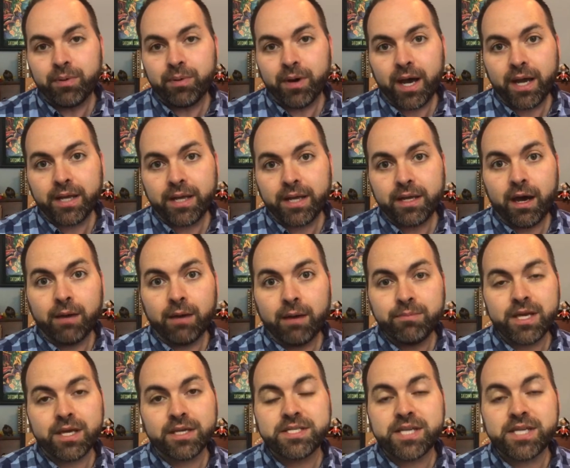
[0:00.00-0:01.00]
but
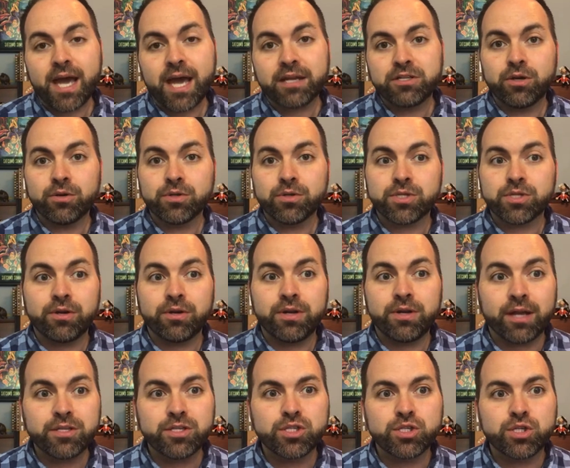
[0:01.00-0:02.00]
the exact notes are
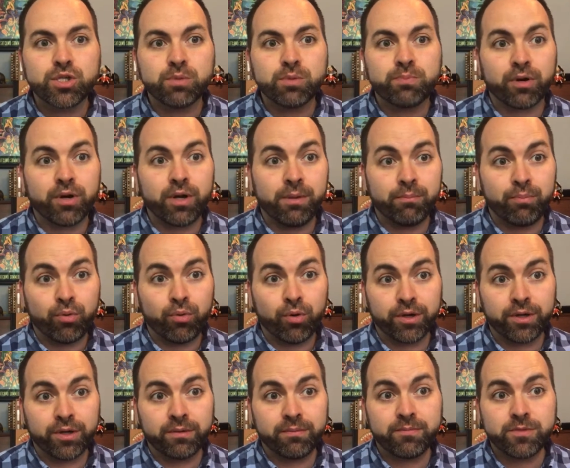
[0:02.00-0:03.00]
not super
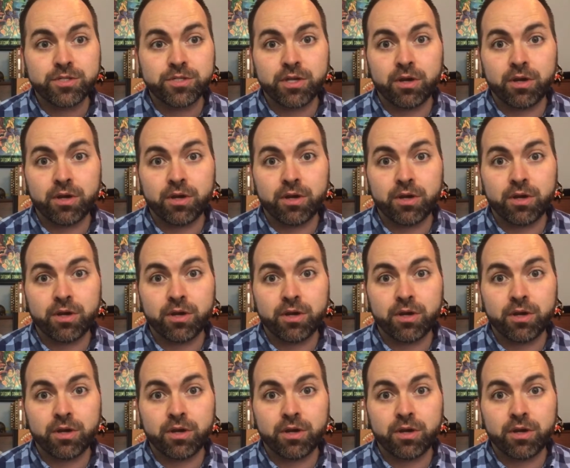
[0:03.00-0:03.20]
important.